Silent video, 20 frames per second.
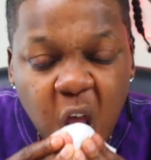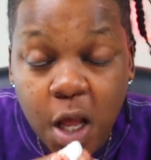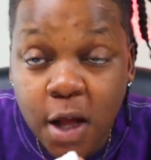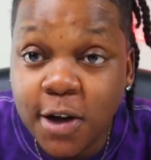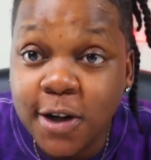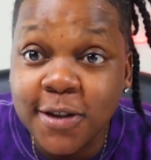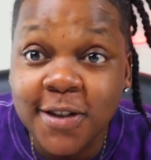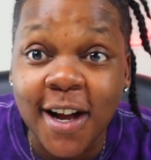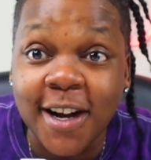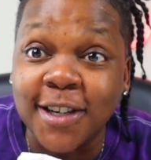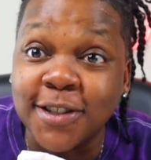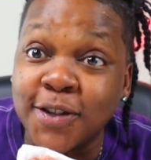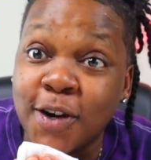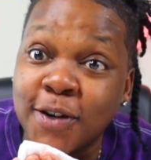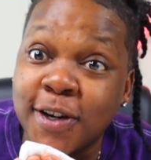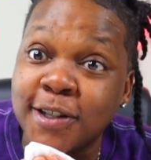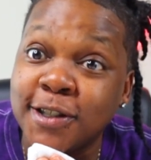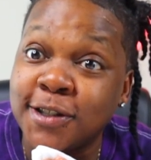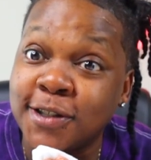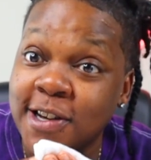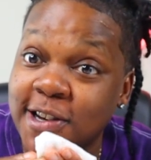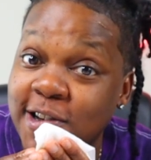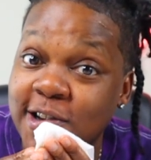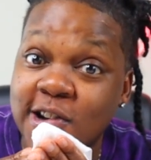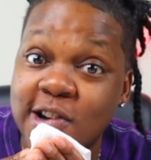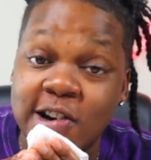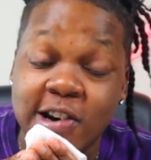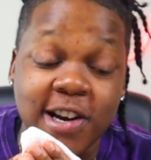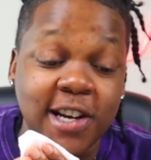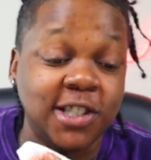This thing know they sticky,
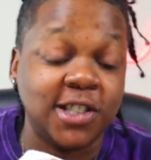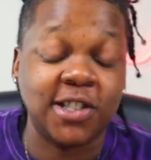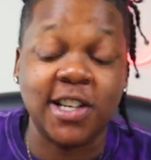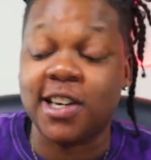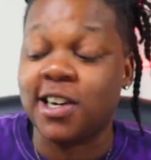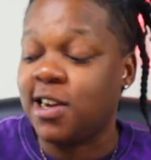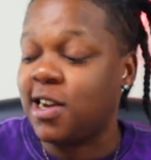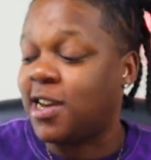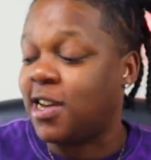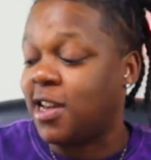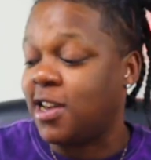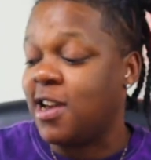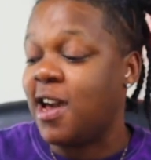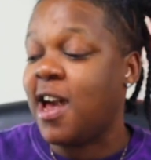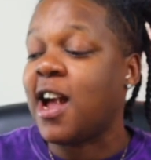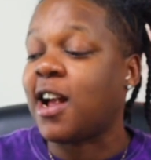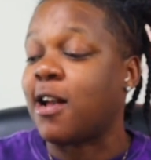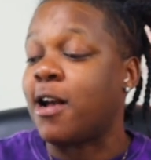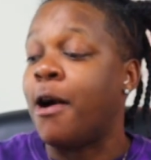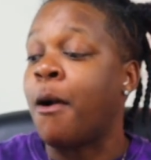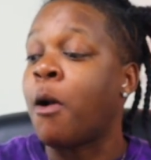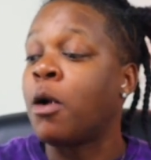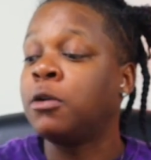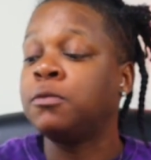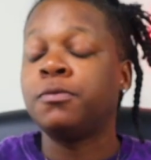girl. They sticky, icky, icky.